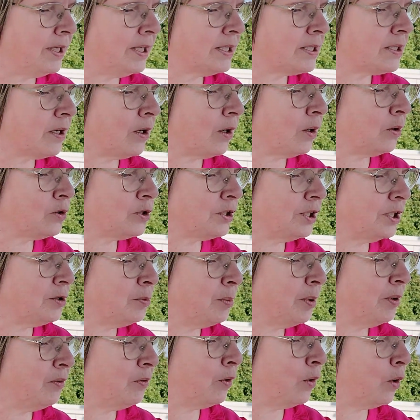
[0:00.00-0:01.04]
disclosed this
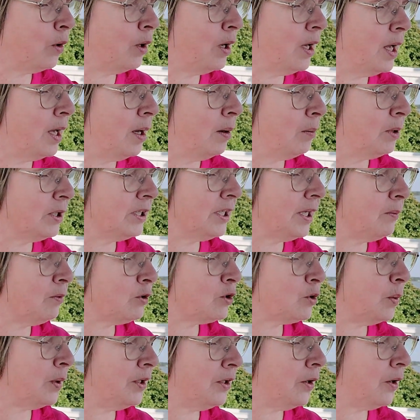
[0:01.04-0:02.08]
before, but I
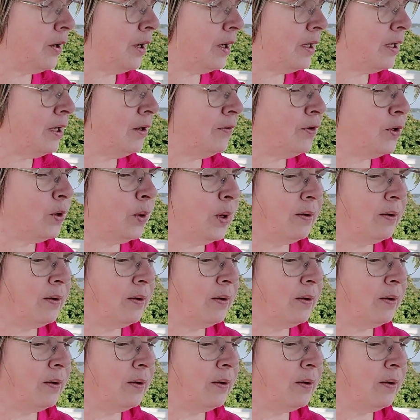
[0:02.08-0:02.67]
was wondering if you